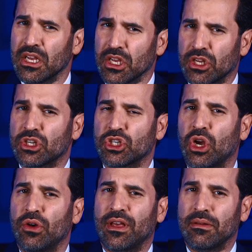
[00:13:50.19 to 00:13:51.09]
to show
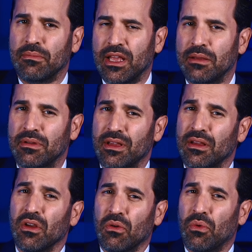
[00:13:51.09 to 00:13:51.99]
that maybe
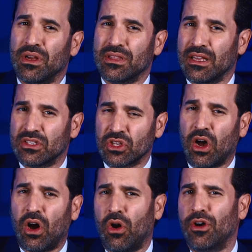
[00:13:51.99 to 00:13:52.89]
what they
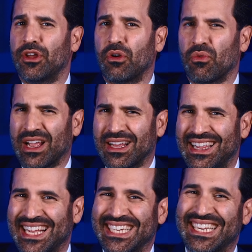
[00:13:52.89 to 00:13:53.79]
saw or their
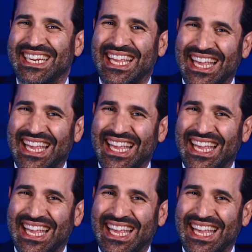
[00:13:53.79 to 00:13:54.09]
recollection